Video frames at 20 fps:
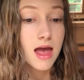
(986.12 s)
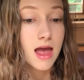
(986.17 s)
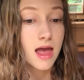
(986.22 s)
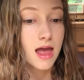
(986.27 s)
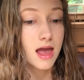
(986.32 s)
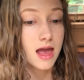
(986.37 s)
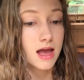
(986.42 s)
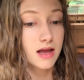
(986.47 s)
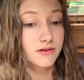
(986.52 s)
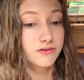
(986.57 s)

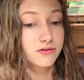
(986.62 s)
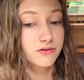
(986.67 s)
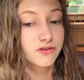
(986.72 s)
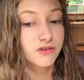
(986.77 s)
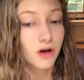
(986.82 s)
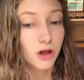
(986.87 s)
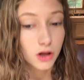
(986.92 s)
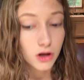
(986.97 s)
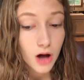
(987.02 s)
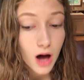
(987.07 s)
And if you
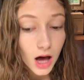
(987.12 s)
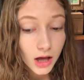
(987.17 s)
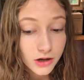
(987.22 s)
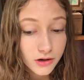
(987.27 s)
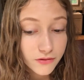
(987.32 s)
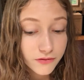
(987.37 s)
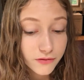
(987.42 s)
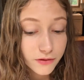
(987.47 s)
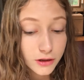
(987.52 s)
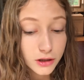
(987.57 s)
follow
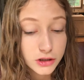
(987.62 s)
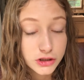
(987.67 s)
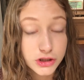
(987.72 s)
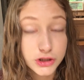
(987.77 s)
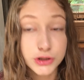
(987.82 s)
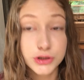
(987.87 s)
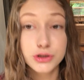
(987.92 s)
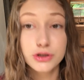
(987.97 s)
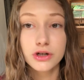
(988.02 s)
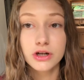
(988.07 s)
honor
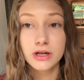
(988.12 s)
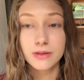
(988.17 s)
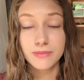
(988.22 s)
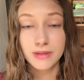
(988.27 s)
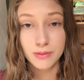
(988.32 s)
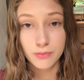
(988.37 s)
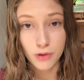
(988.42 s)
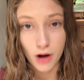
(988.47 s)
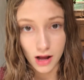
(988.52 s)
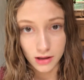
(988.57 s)
first, you're going to
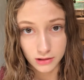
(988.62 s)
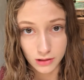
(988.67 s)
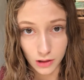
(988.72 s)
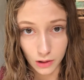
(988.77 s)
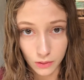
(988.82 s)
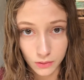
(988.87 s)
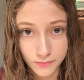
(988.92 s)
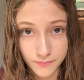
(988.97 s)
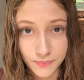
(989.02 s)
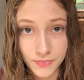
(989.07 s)
be brought low.
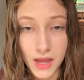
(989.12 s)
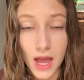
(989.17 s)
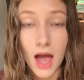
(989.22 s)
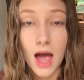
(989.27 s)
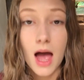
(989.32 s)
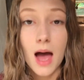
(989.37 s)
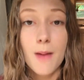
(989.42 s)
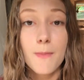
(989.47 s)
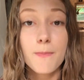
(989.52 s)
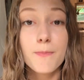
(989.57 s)

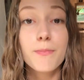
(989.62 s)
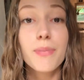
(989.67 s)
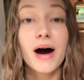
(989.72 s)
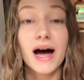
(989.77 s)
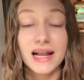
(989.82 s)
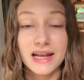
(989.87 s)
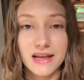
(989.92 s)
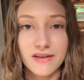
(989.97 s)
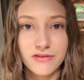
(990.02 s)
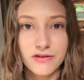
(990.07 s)

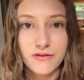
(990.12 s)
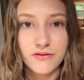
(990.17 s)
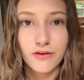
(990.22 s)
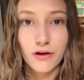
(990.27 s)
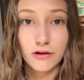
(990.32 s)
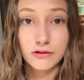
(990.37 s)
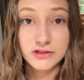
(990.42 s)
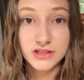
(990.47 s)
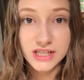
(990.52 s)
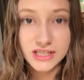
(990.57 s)
But if you
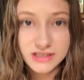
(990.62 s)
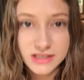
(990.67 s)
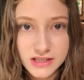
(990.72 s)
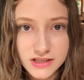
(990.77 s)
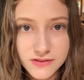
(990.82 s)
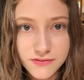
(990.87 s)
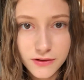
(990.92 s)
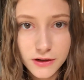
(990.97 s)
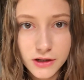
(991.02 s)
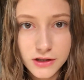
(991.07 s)
follow
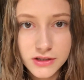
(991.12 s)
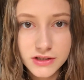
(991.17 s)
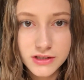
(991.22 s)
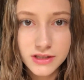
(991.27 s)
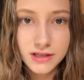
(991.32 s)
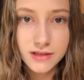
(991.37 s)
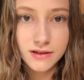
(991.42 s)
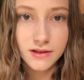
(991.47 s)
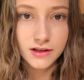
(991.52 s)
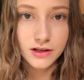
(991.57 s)
Jesus
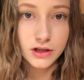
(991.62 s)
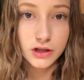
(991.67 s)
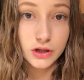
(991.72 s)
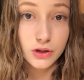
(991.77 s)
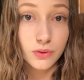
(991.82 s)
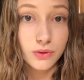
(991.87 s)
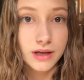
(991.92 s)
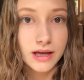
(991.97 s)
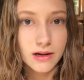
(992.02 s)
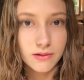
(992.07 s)
first,
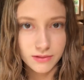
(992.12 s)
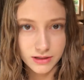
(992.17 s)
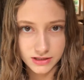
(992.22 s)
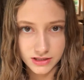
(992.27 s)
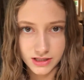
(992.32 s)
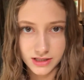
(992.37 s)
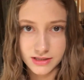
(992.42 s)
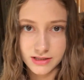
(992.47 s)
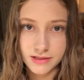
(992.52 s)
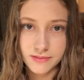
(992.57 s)
you'll get
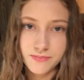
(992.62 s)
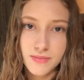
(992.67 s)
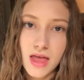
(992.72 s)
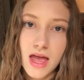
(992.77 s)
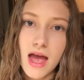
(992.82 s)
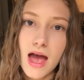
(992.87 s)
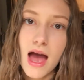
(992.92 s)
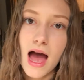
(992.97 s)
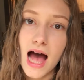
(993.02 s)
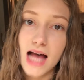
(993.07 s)
riches
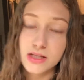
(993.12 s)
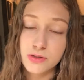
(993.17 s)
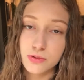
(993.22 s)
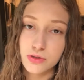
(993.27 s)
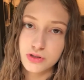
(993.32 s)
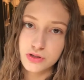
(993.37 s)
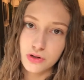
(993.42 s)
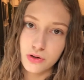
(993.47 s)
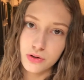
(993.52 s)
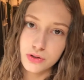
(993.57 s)
as a
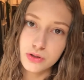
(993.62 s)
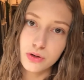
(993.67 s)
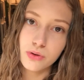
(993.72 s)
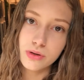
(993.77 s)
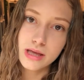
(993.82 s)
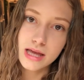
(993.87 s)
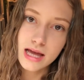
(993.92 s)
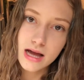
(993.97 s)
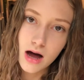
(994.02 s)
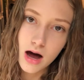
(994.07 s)
result. You'll
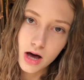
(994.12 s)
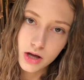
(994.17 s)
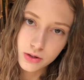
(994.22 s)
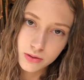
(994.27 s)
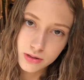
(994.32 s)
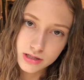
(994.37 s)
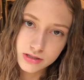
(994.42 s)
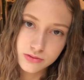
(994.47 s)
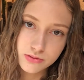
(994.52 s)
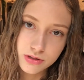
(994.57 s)
get honor
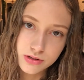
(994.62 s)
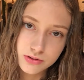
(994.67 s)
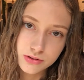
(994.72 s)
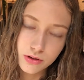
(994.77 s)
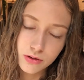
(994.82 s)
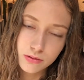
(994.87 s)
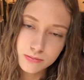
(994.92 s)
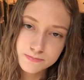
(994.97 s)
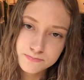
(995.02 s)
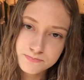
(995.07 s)
as a
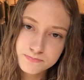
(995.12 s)
result.